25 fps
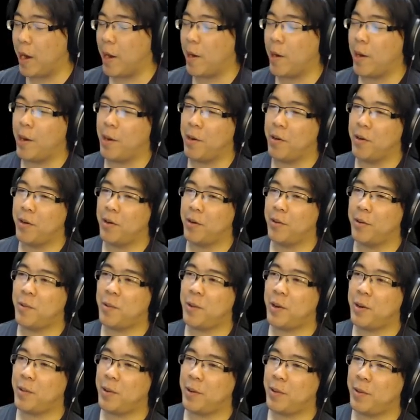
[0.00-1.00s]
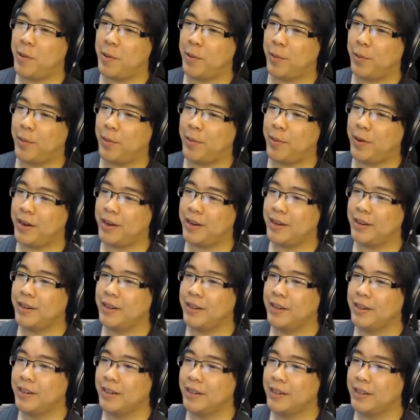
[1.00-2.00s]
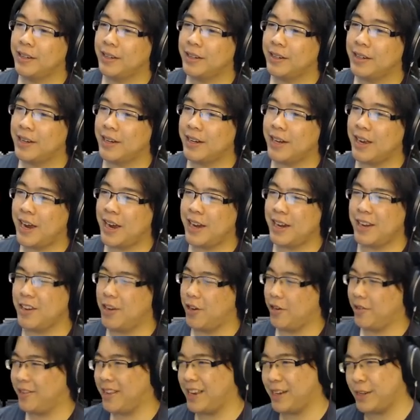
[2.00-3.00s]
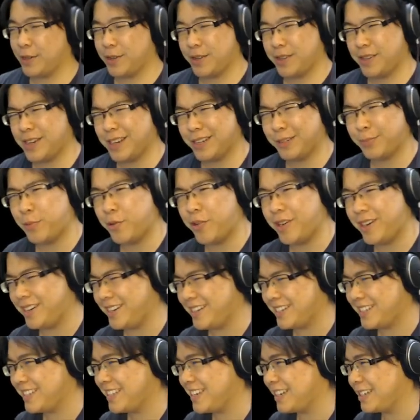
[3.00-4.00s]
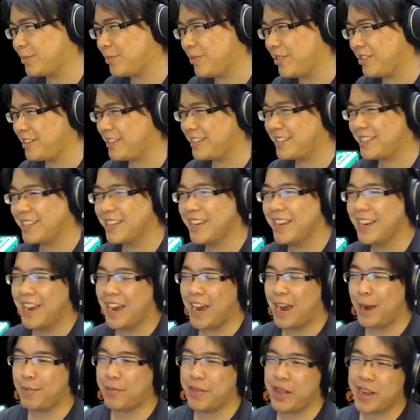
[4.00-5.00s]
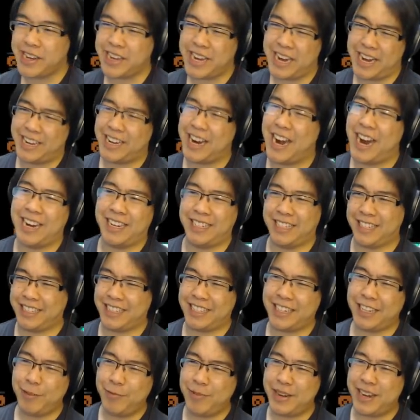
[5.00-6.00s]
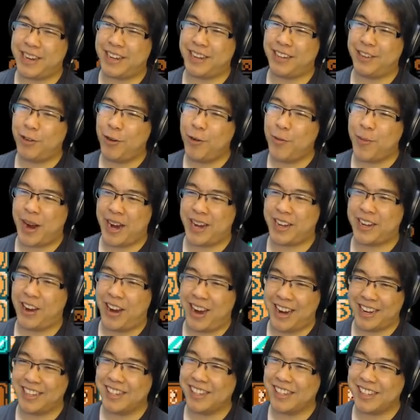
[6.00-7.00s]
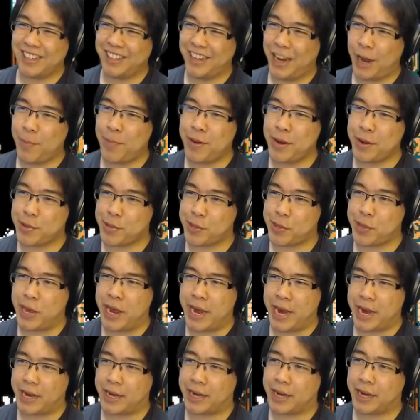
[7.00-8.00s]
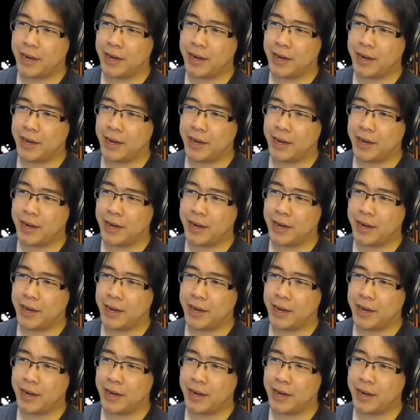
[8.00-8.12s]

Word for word: wait, wait, wait. Can I? No, that's that's pointless. That's pointless. I'm thinking, guys. Give me. Oh my God. Let me think.